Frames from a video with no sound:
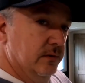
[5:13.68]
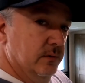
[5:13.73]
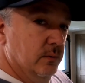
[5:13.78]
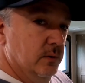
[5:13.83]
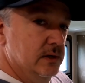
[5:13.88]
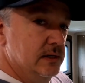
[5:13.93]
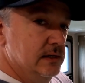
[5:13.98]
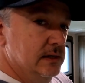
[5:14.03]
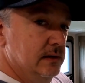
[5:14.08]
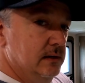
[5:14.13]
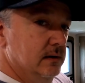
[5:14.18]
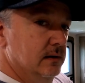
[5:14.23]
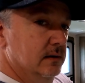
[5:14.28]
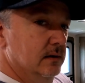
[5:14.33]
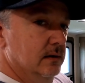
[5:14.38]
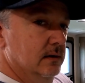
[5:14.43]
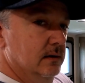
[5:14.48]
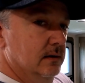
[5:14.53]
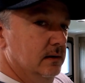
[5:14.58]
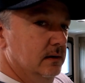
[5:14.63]
3
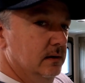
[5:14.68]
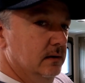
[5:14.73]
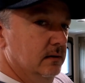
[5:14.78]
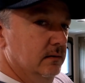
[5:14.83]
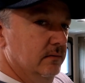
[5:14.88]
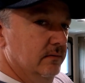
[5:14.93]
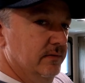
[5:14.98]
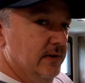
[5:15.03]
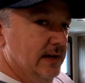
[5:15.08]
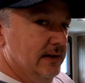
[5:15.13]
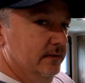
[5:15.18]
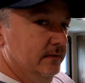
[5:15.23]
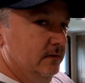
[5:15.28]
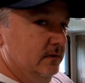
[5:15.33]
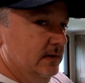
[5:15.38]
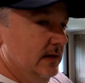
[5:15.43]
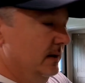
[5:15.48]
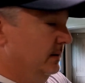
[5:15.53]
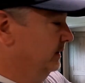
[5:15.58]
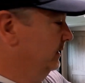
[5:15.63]

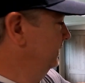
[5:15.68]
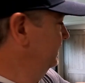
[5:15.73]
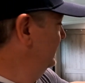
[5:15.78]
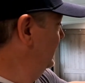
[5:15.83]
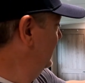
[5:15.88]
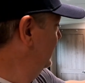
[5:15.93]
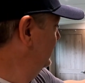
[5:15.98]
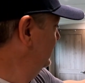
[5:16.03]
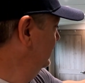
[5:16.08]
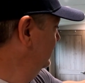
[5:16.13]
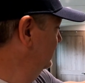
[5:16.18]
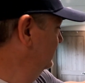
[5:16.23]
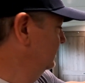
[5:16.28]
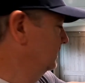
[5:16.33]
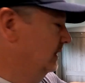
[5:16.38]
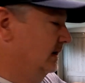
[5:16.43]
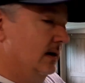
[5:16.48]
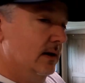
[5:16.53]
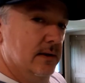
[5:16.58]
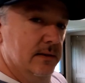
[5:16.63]
vents down on that end
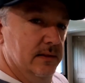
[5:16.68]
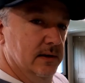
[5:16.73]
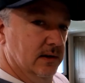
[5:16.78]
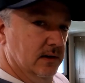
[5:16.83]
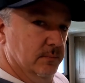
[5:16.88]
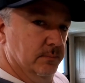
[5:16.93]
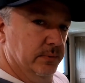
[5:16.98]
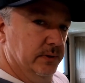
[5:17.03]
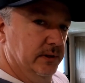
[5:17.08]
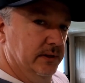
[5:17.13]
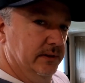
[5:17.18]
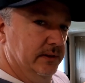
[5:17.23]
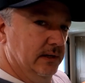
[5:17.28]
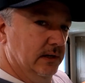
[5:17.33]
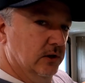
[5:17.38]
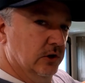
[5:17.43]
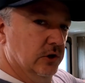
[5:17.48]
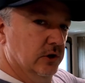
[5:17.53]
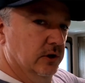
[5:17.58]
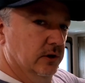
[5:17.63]
that
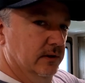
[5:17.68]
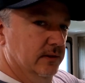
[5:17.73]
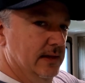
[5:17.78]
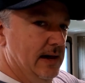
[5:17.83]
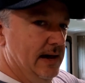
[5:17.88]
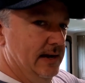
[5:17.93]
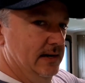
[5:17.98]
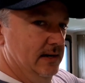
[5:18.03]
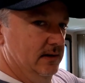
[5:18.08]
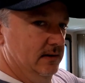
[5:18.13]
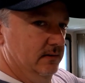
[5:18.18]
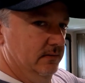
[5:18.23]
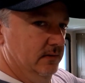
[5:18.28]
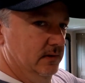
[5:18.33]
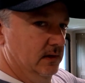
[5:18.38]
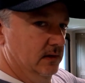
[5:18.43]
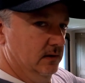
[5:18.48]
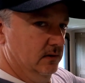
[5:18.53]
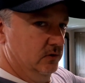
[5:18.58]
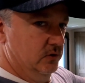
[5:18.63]
completely cook that end of
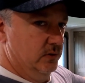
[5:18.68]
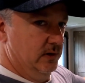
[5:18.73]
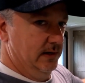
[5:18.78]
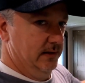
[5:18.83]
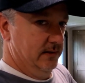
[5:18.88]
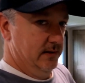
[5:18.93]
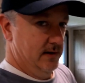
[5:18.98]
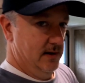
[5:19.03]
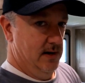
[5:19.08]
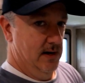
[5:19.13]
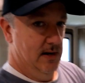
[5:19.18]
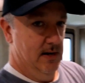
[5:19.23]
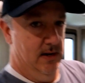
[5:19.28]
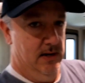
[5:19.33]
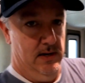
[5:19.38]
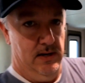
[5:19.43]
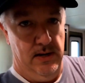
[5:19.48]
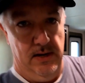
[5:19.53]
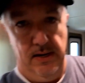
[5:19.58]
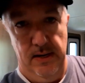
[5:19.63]
the trailer.
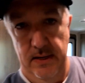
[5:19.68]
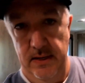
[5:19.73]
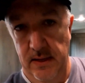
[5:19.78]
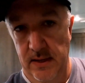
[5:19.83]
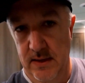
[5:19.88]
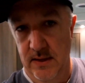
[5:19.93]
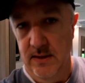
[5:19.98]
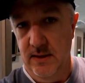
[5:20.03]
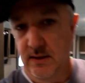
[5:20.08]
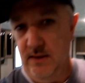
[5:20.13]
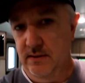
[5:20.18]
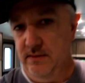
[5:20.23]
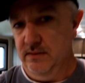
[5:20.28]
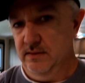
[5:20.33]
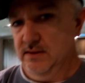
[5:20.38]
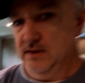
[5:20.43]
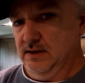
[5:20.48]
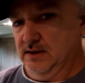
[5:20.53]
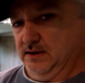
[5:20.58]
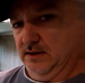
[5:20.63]
And then
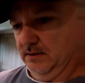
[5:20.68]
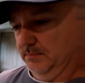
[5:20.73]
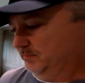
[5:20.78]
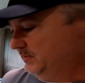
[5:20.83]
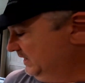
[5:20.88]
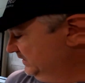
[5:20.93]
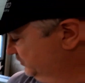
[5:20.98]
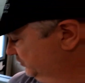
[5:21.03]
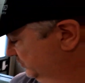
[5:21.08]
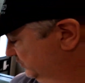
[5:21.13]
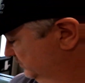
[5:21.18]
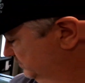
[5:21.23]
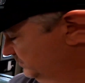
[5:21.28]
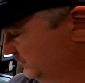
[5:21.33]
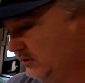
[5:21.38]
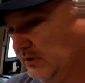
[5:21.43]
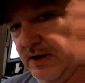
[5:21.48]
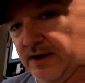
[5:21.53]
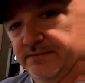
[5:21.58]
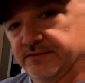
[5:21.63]
in the bedroom,
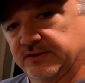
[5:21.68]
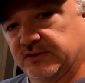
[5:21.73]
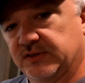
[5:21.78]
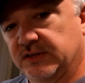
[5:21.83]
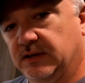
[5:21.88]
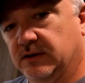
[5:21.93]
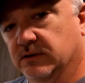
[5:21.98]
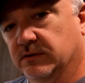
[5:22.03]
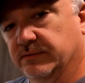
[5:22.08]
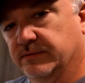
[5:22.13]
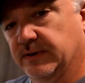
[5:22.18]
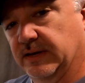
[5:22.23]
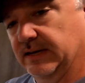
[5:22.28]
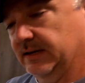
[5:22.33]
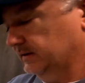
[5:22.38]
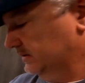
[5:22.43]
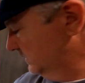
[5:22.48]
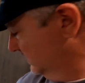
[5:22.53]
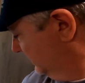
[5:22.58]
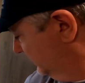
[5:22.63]
you have a single vent